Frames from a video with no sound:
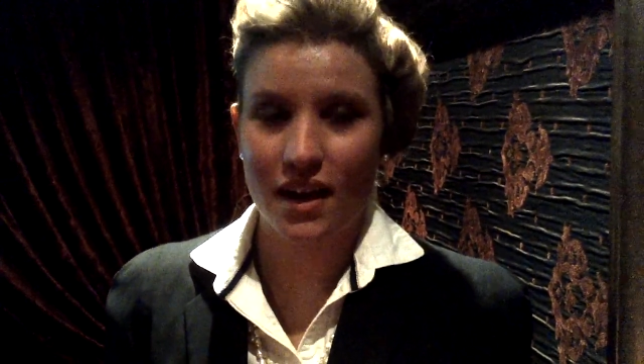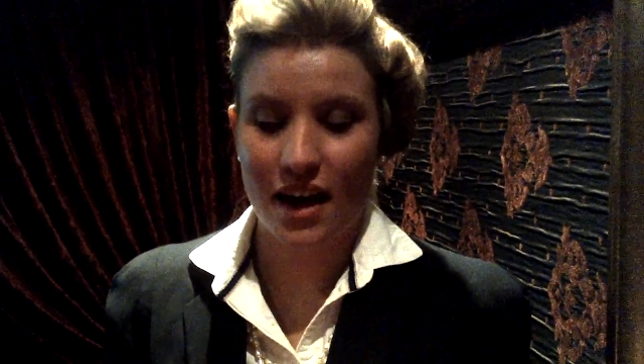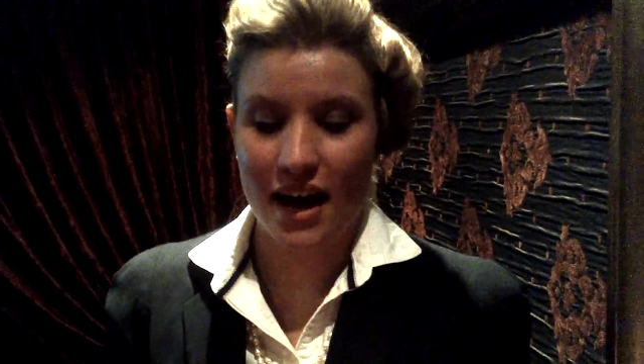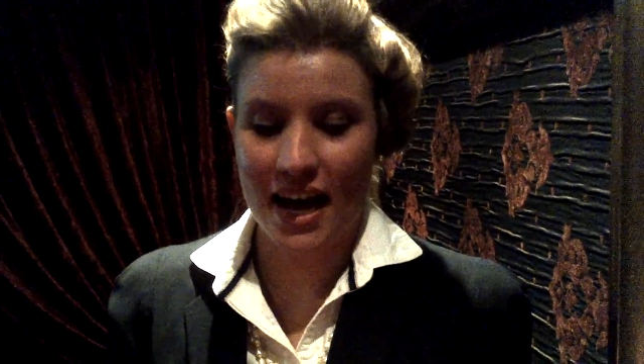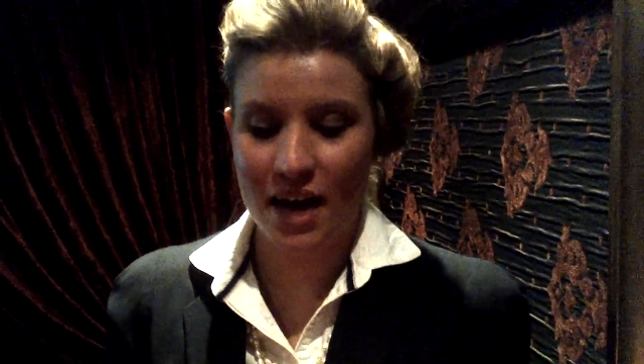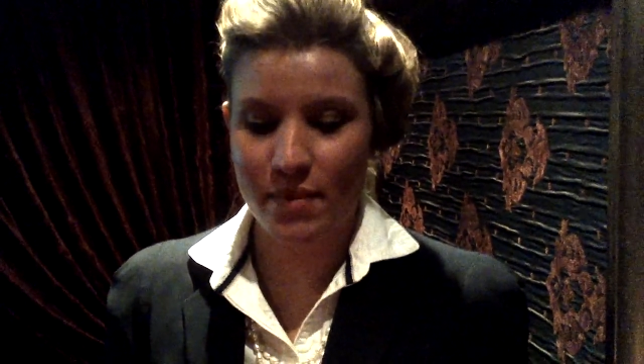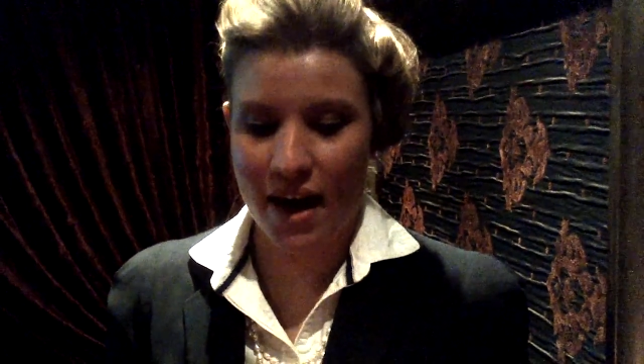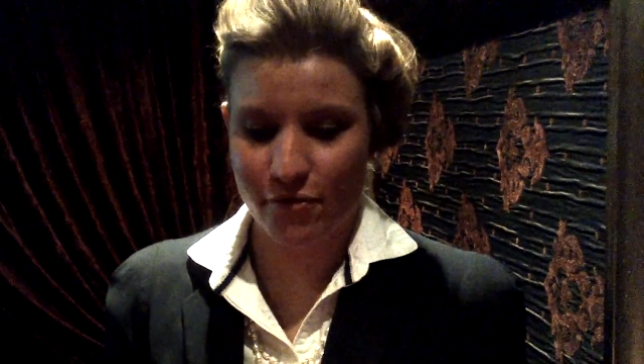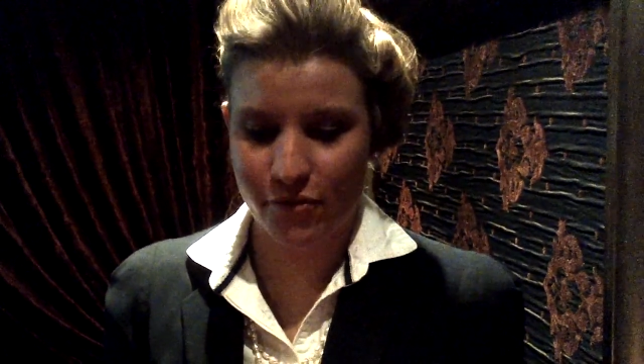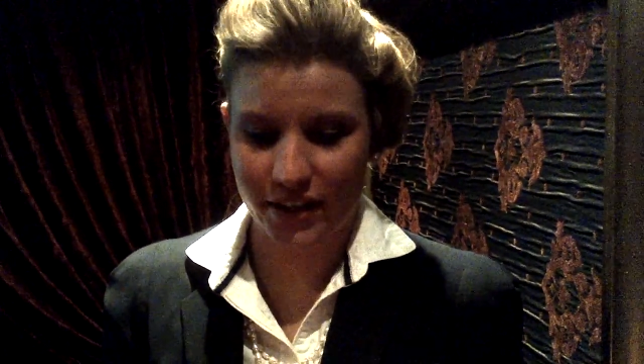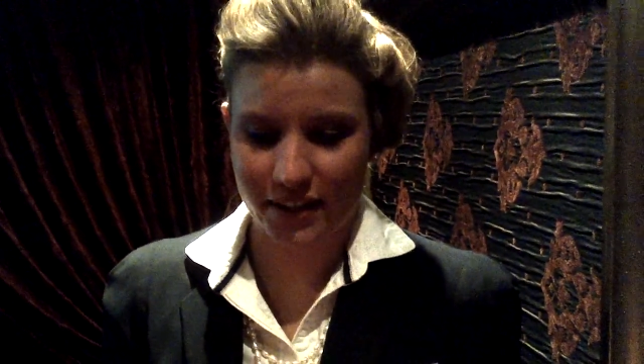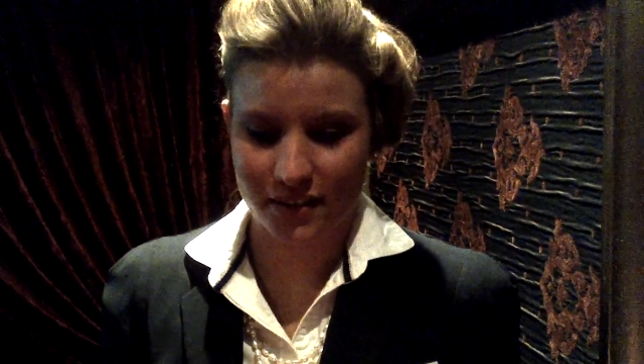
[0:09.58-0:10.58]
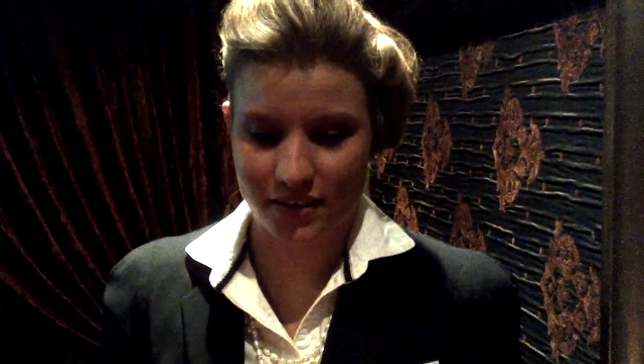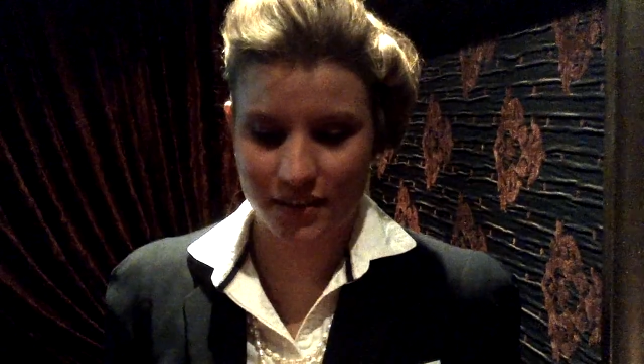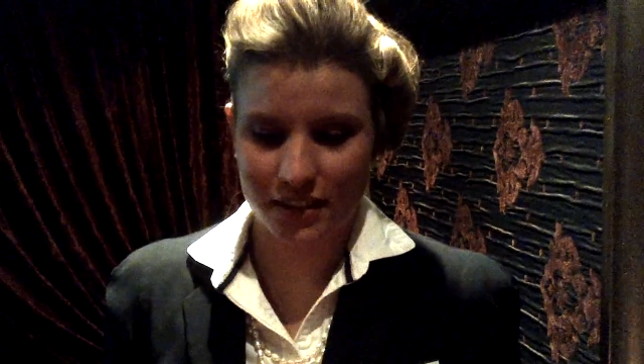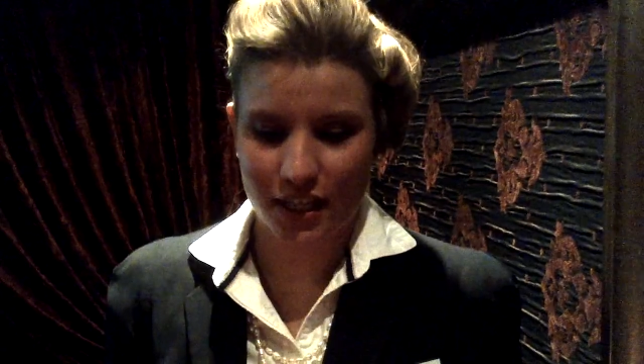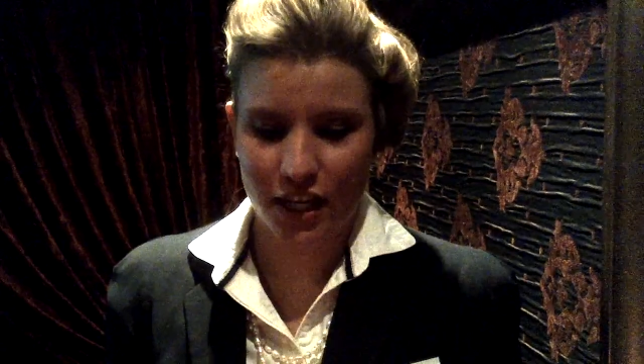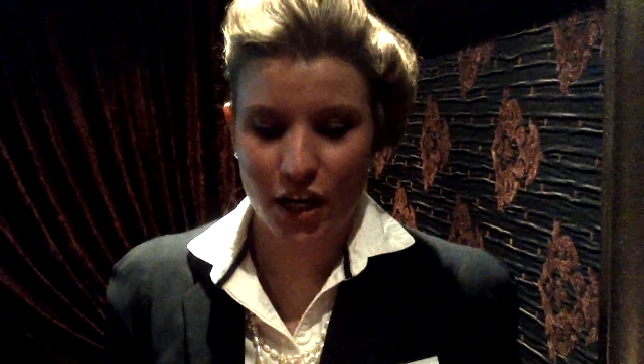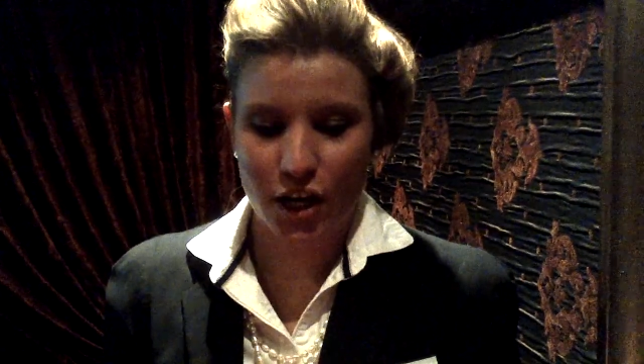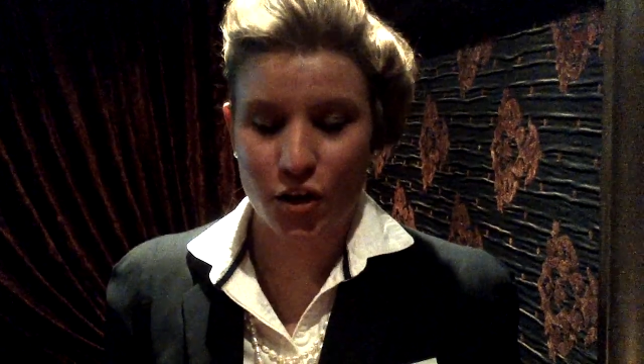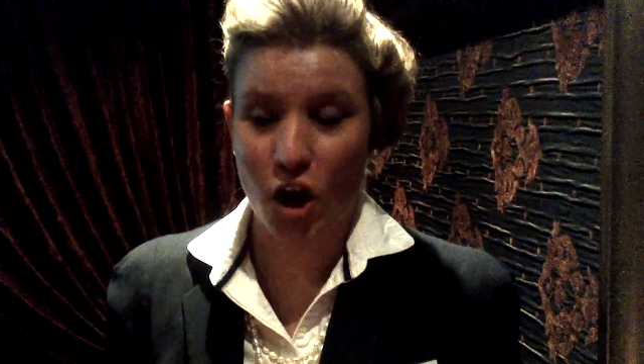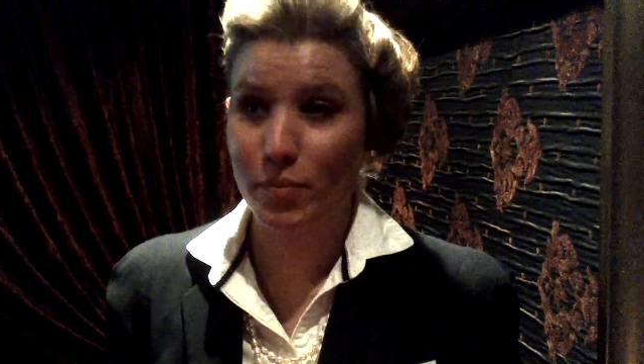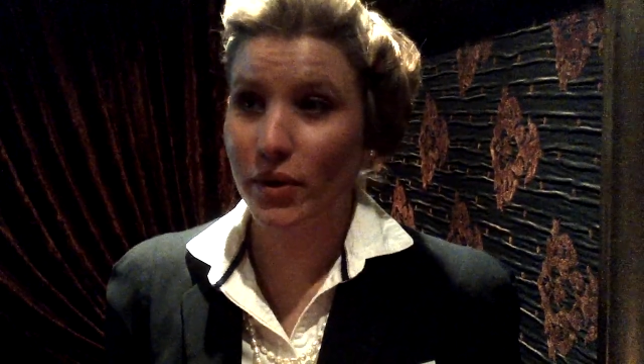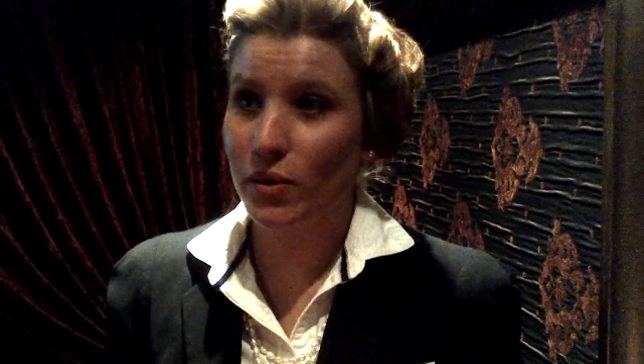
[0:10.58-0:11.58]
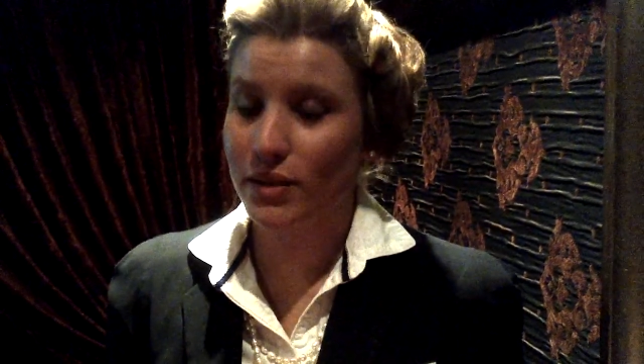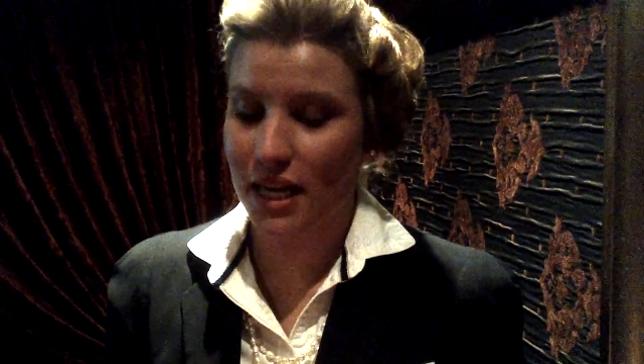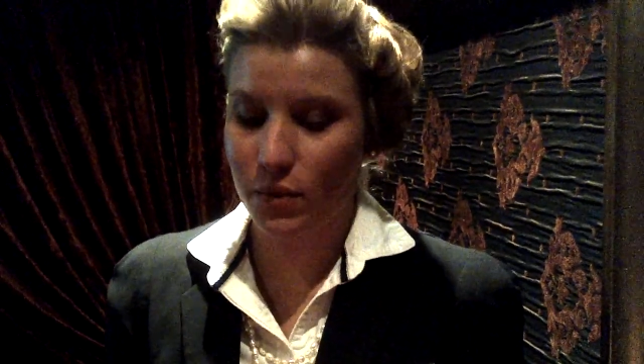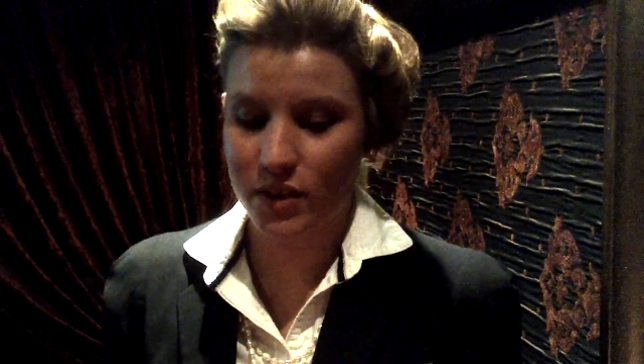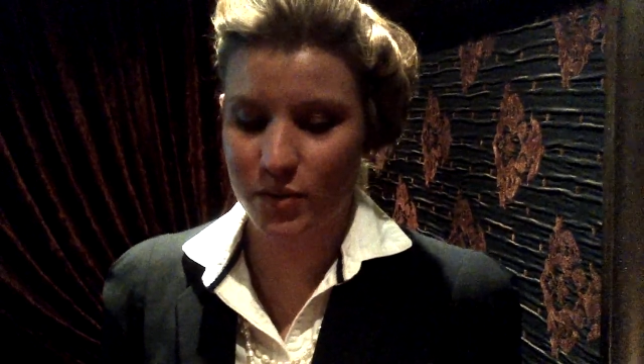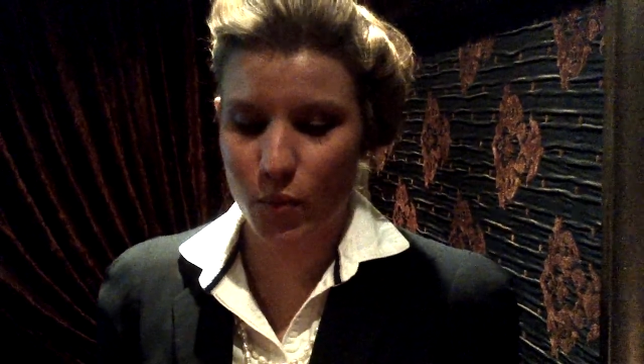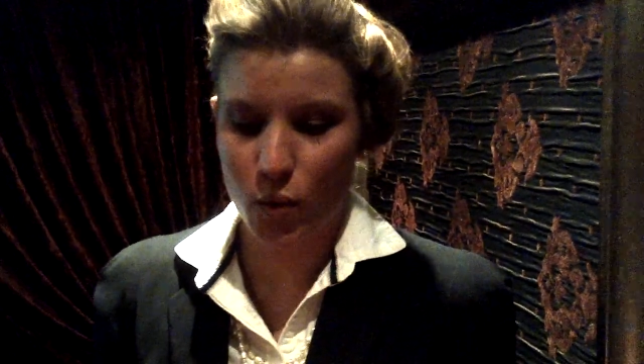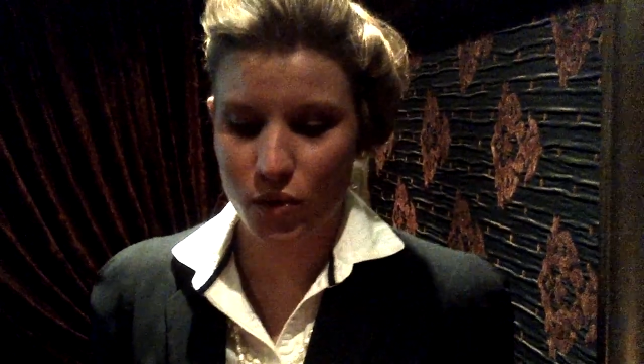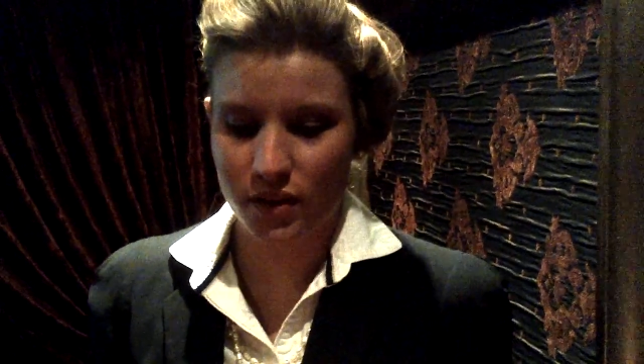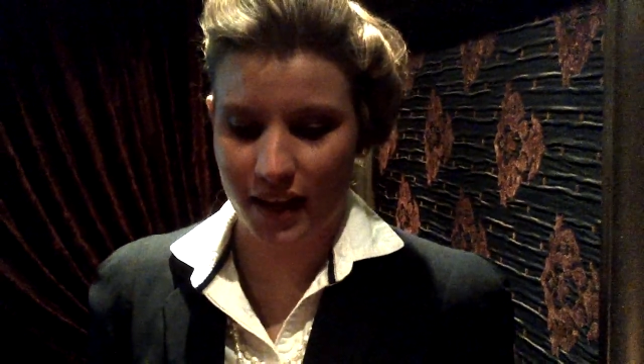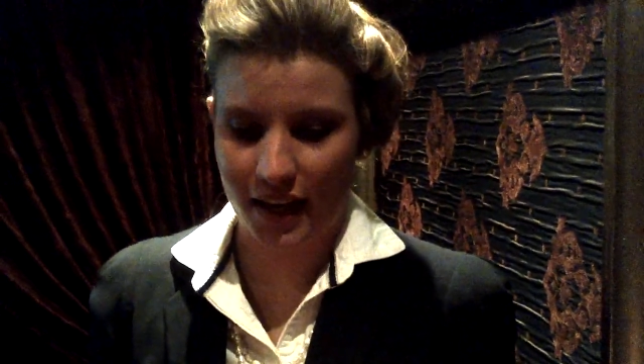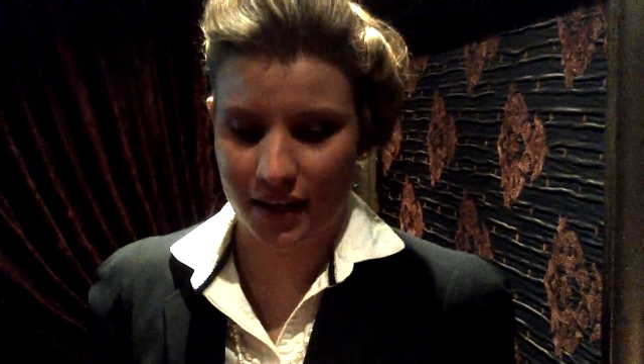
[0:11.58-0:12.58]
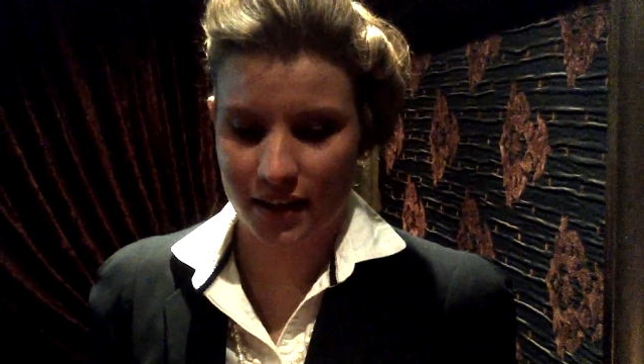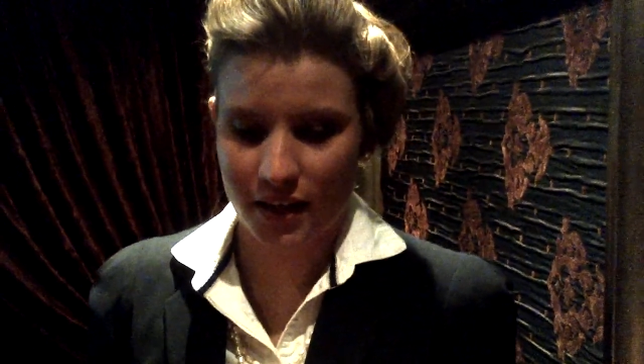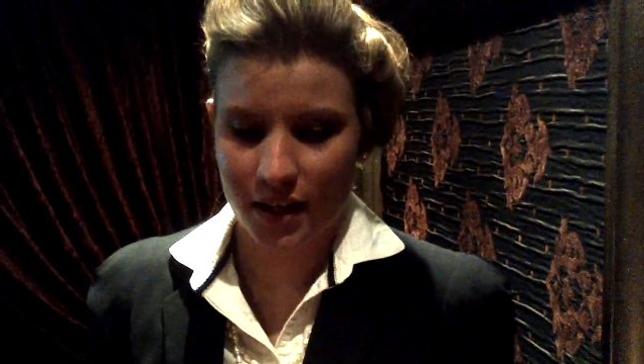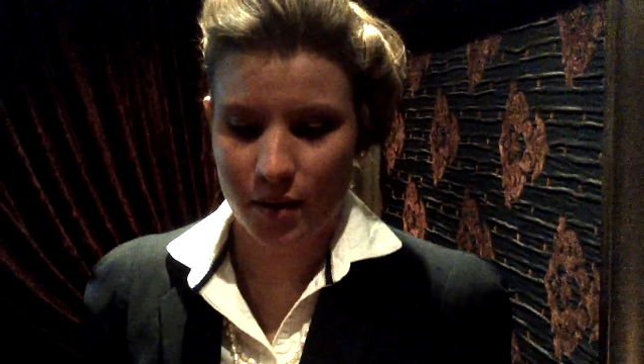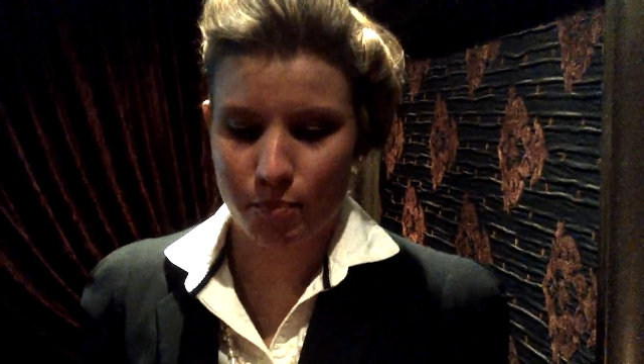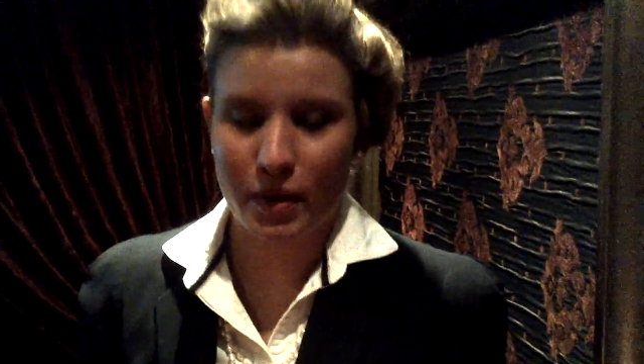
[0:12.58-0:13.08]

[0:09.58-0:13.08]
I am African, not because I was born there,